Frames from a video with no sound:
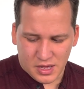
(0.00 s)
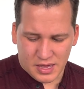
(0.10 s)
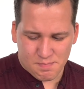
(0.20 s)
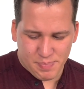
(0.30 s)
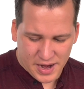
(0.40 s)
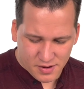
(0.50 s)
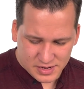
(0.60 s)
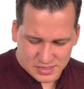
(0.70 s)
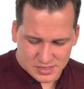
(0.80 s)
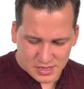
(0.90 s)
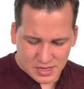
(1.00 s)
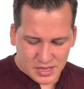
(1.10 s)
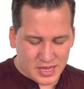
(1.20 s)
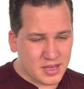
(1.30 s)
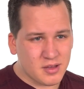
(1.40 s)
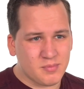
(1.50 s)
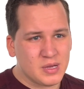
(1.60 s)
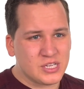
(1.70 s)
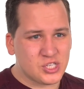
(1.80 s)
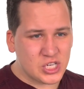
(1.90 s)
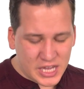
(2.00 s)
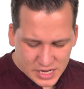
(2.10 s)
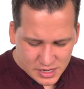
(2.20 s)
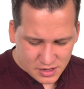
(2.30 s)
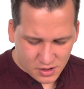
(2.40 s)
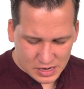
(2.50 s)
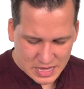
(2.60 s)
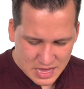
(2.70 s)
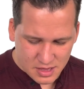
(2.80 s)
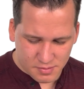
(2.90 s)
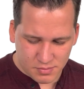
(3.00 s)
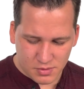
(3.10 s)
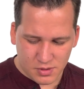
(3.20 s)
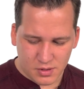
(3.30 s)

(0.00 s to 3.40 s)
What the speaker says: embarrassed him, cheated on him.